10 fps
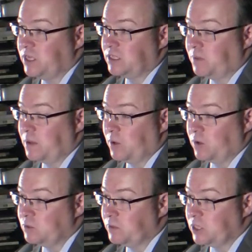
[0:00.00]
people
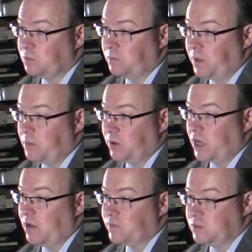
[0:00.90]
who
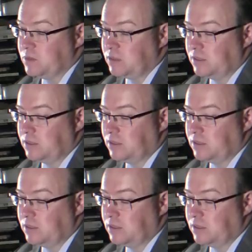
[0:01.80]
come to me,